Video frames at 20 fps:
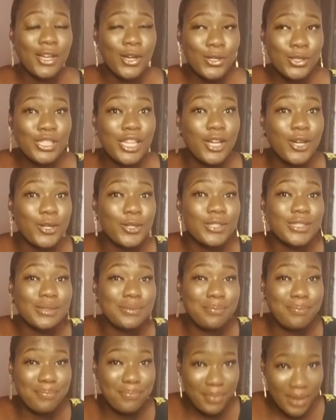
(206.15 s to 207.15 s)
take us
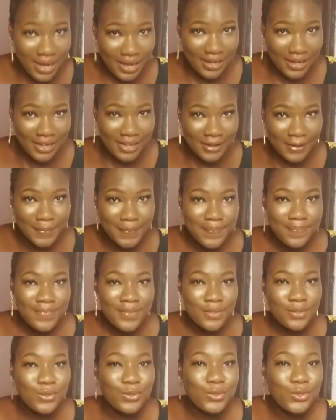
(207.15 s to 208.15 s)
back
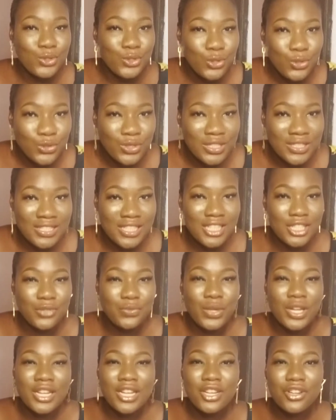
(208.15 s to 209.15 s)
to those days
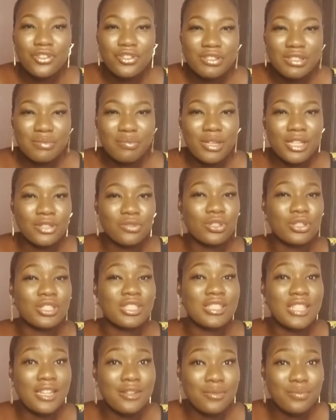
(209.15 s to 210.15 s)
when Christmas was
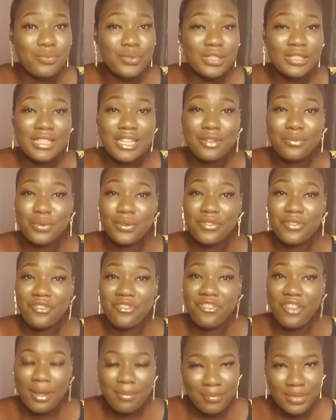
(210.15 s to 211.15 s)
celebrated with
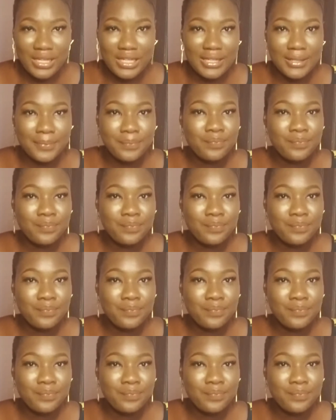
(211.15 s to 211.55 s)
family,